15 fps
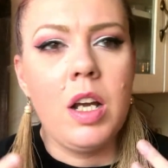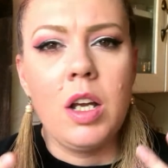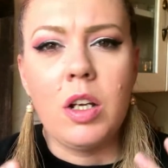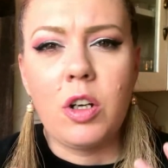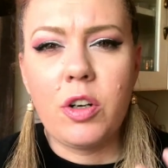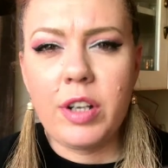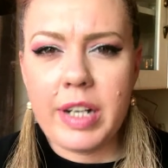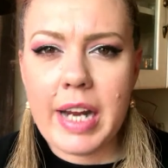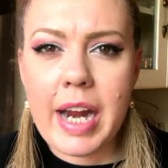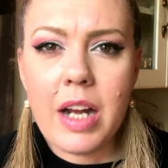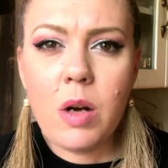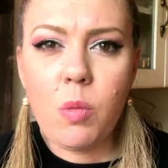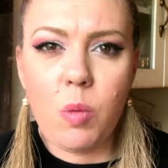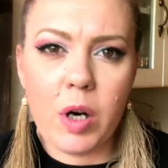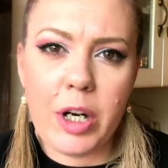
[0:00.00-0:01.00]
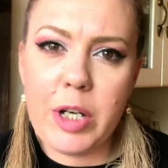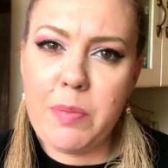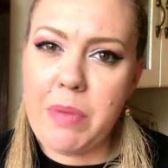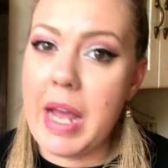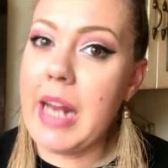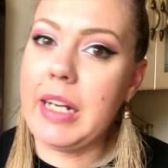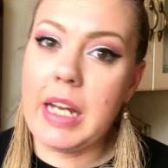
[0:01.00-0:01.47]
create a word
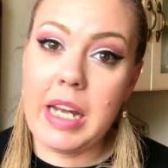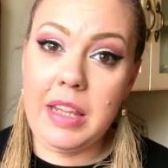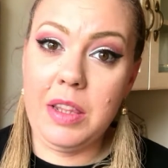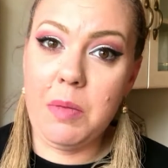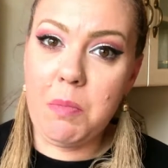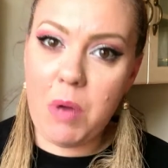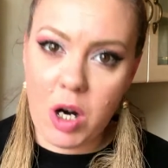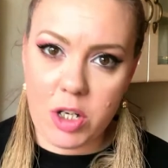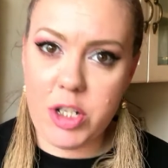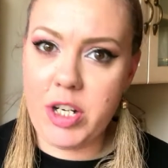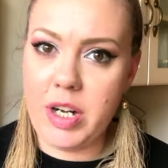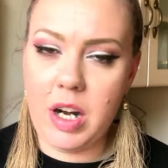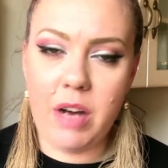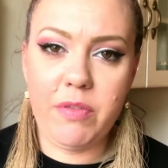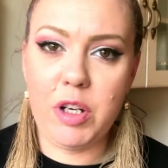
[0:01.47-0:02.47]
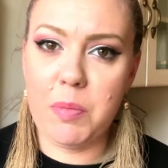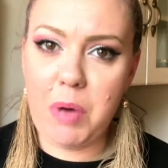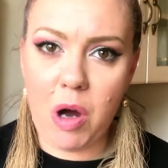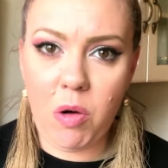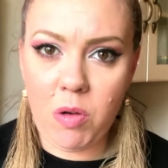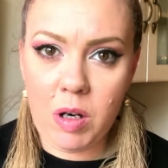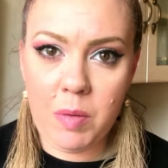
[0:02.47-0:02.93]
bank in the margin of your
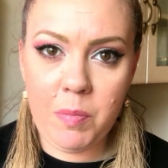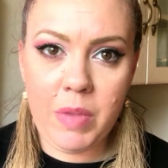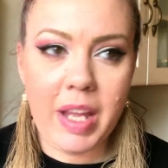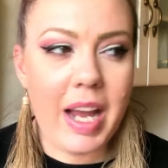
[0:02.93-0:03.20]
poem.